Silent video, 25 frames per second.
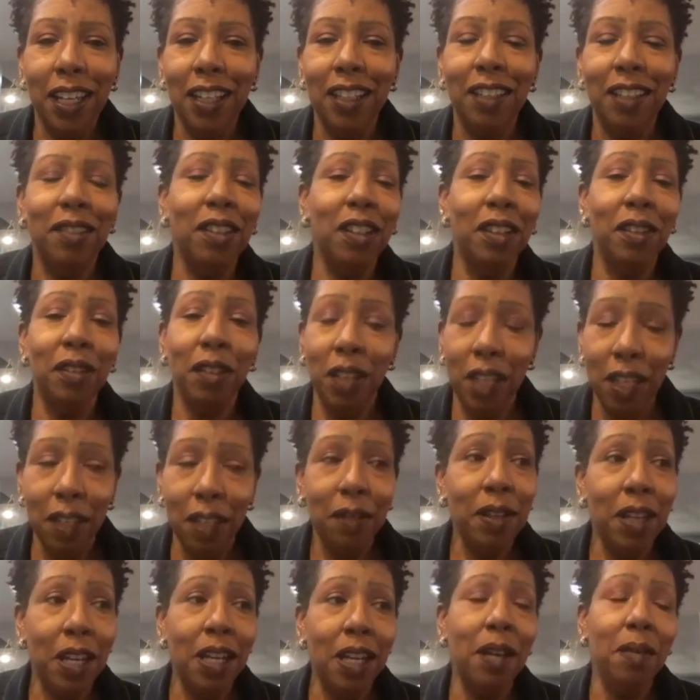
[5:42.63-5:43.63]
Well, and
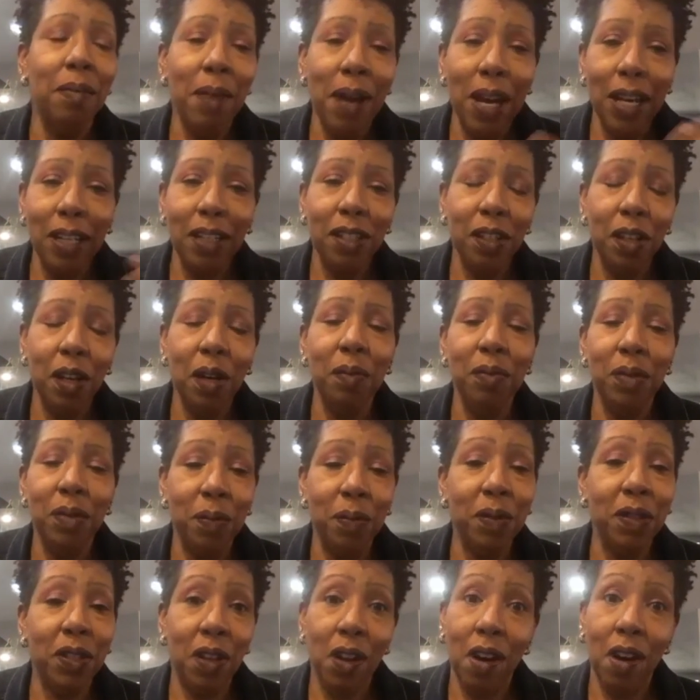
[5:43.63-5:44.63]
in my terms, it
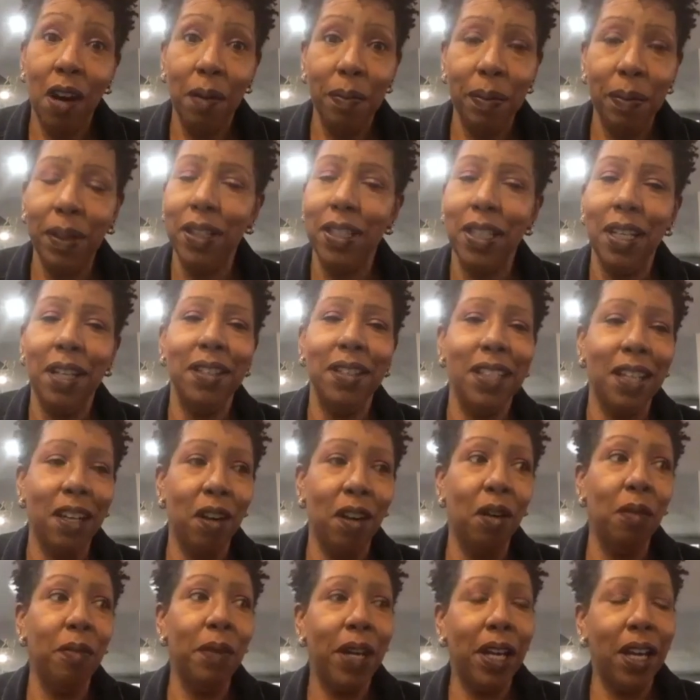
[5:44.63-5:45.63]
was garbage. I was like,
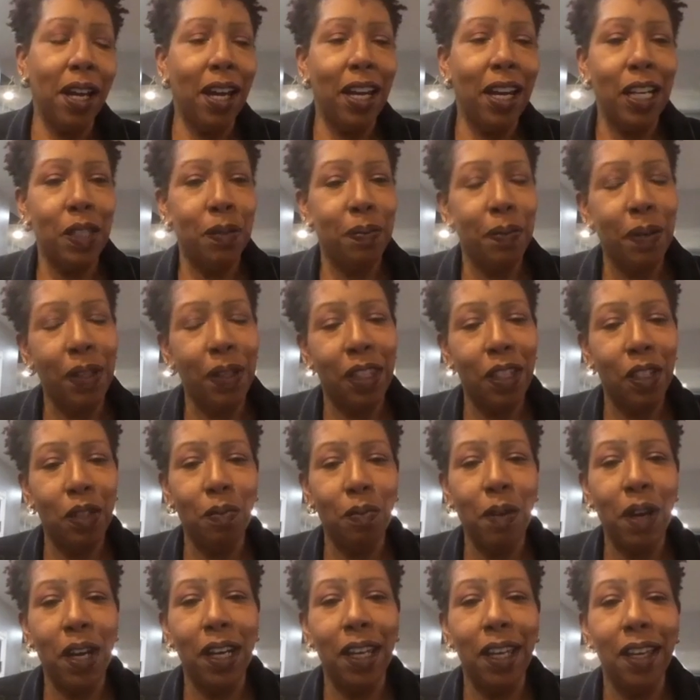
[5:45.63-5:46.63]
oh my God, I spent this
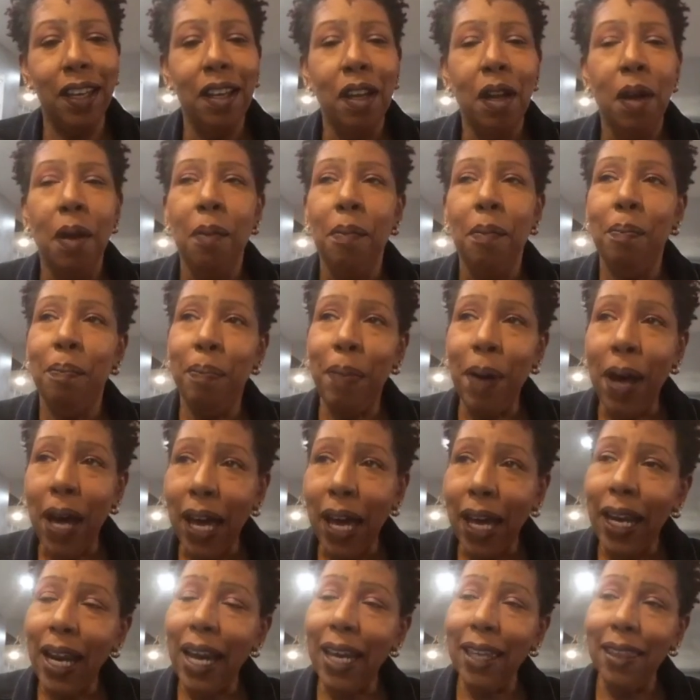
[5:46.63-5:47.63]
money.
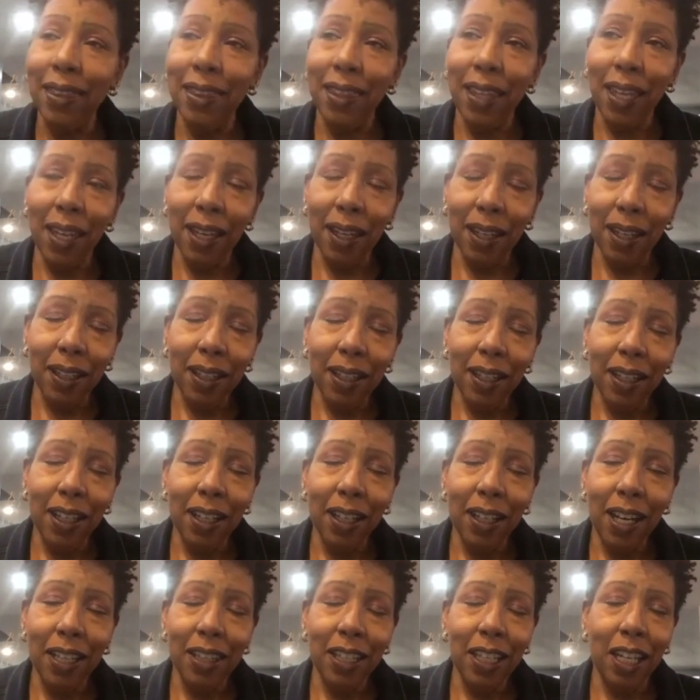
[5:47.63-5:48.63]
But I think
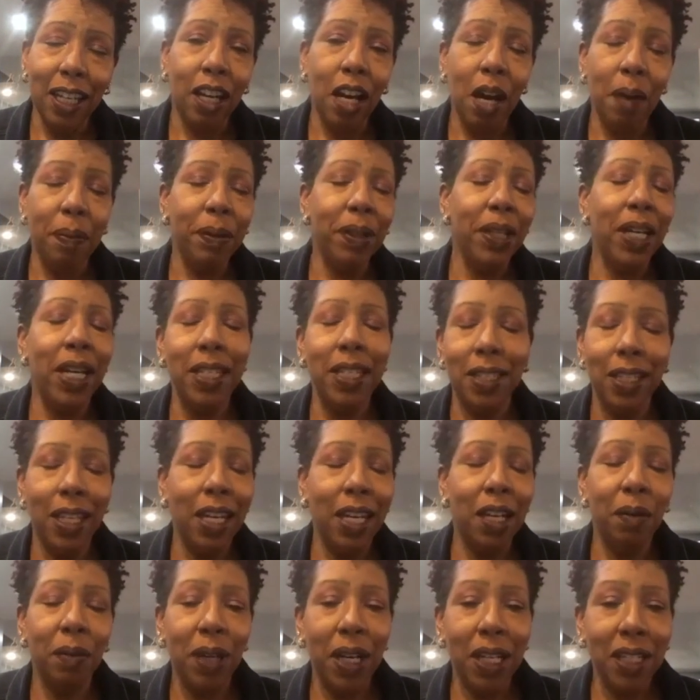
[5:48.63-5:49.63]
a couple of days
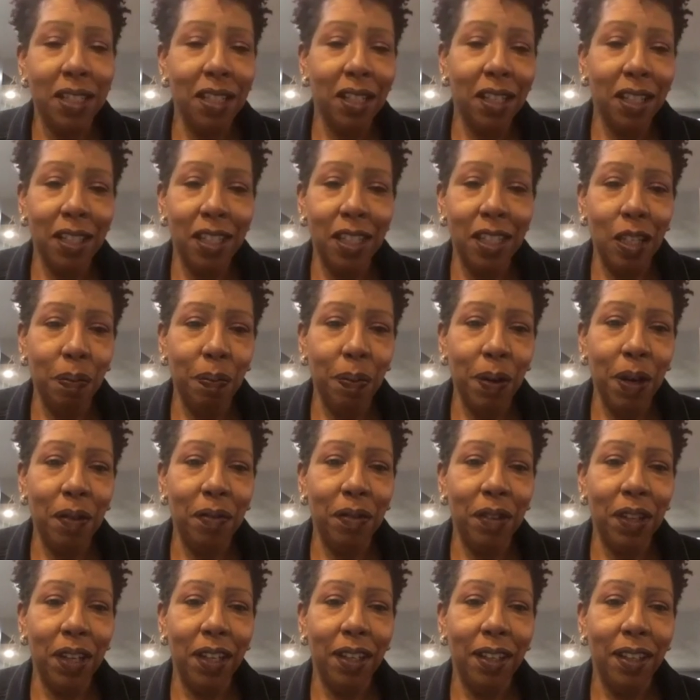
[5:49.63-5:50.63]
later, when I took a sip of
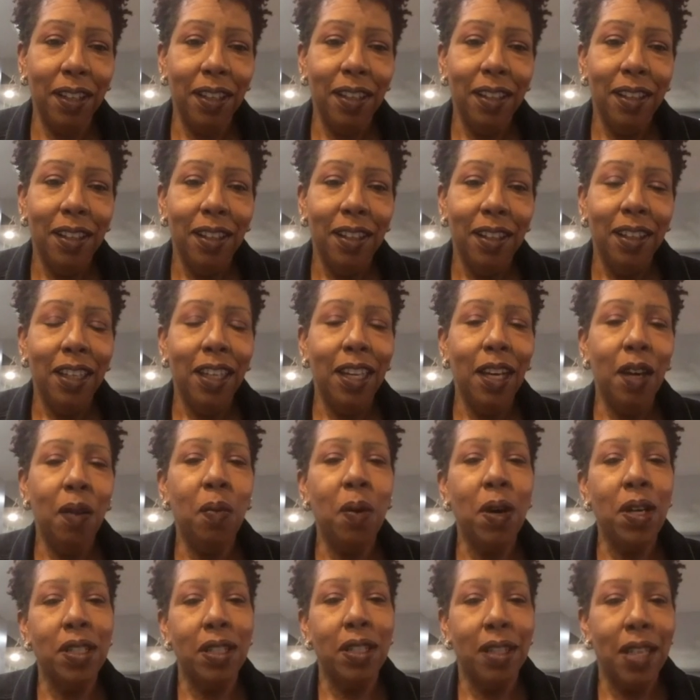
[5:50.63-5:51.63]
it, it
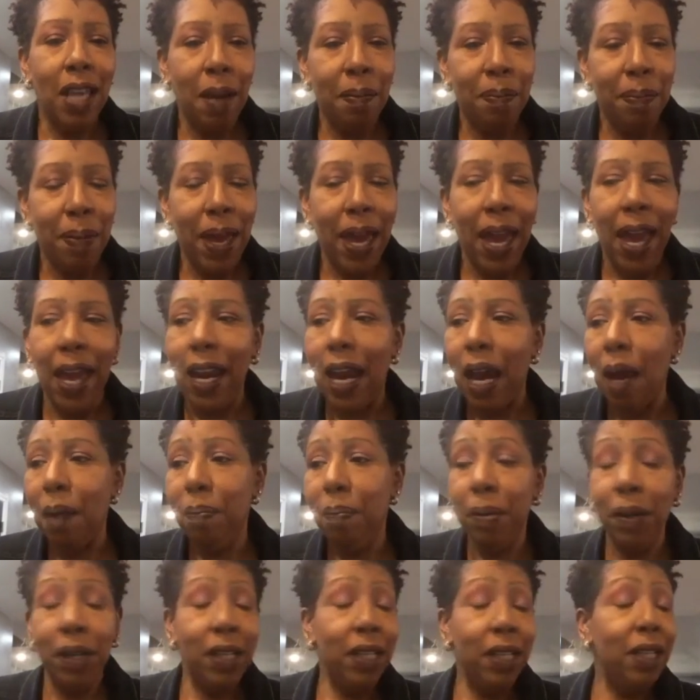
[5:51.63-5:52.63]
wasn't that bad. I
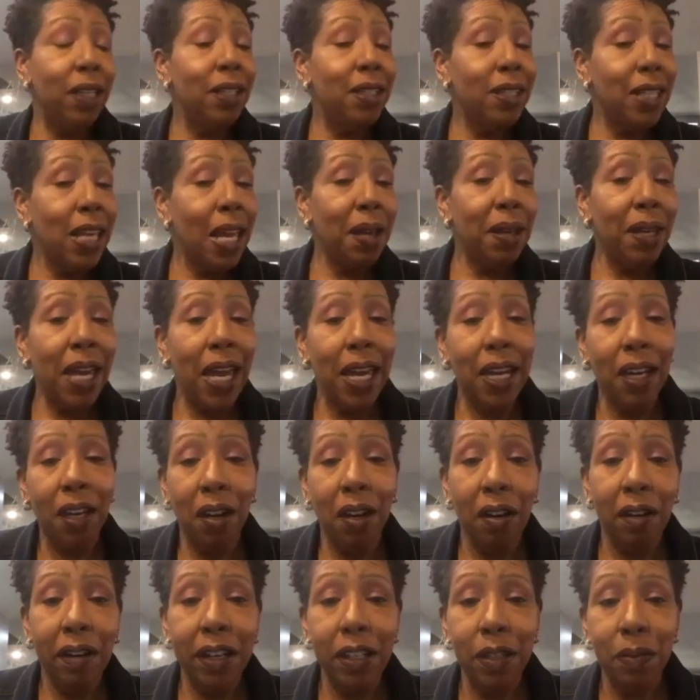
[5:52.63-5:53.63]
put it in the same
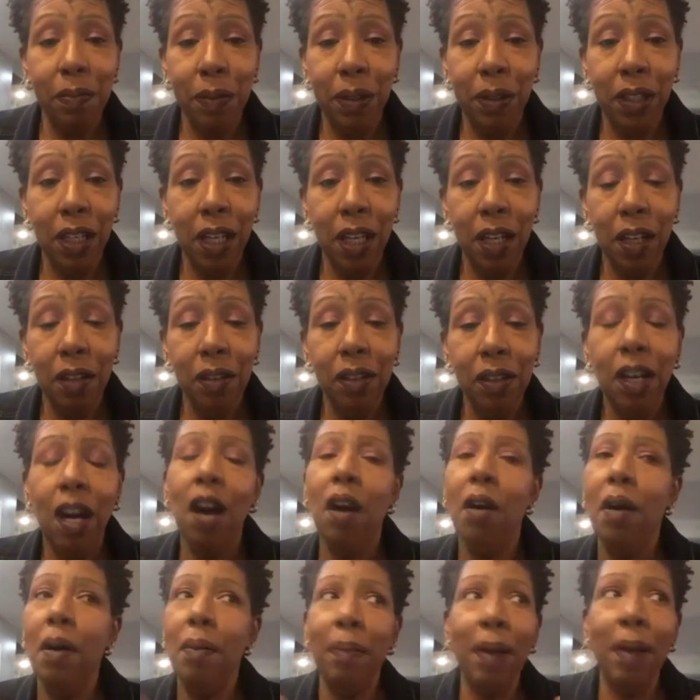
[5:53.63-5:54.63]
category as Merlot.
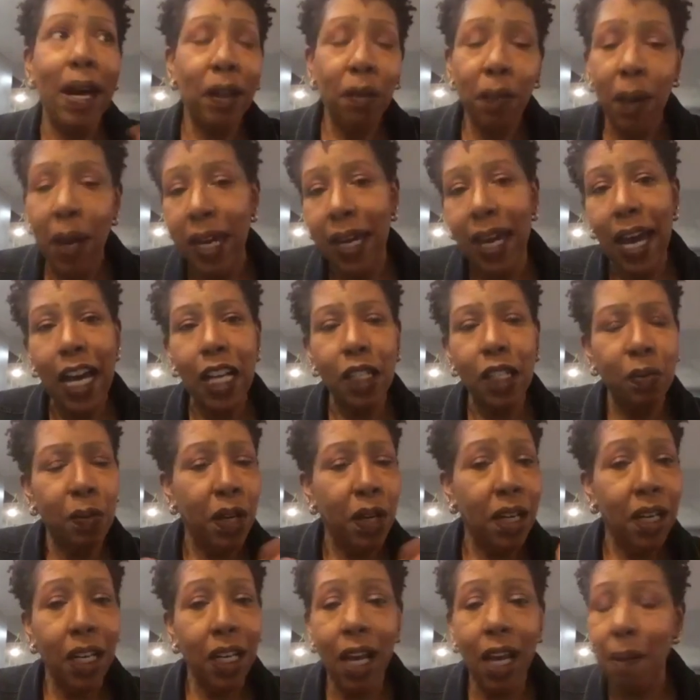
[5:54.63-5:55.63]
Oh, and by the way, guys, we're
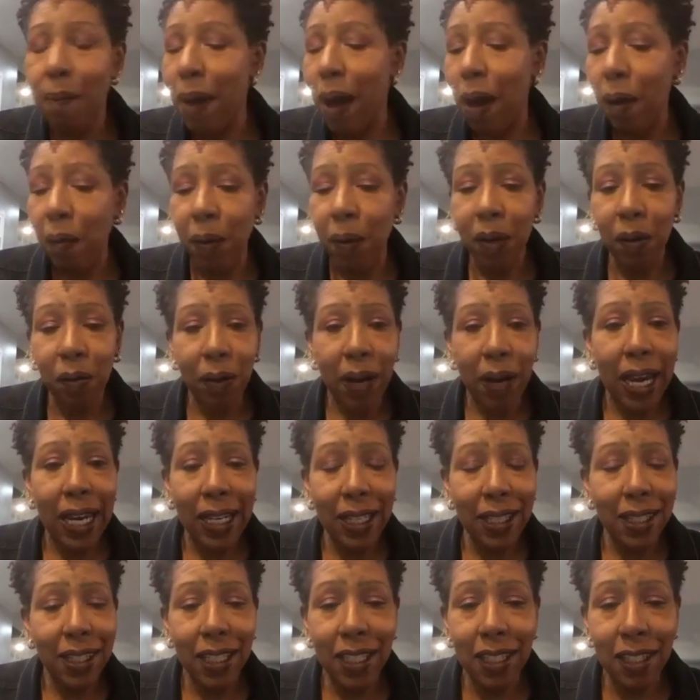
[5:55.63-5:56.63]
gonna come out with a
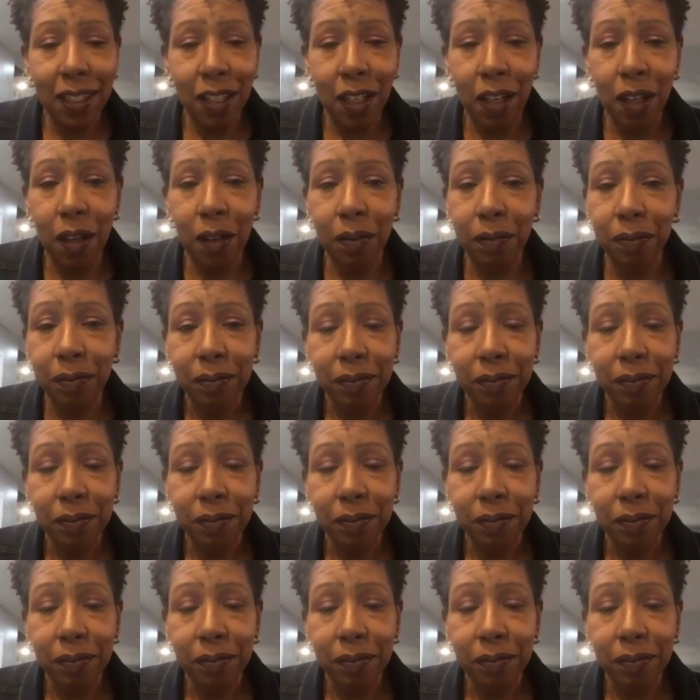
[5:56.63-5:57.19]
rating system.